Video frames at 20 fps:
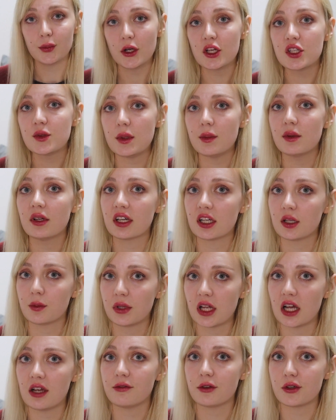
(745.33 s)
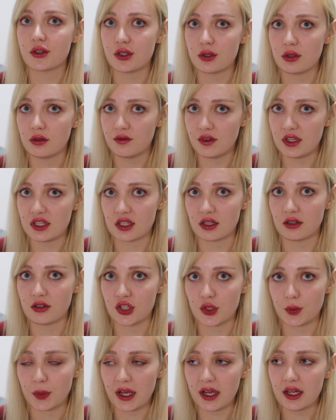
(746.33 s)
Most people can apply for a student visa in
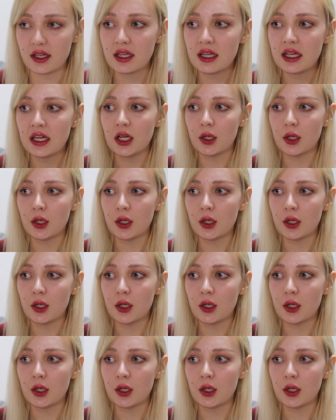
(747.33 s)
Japan,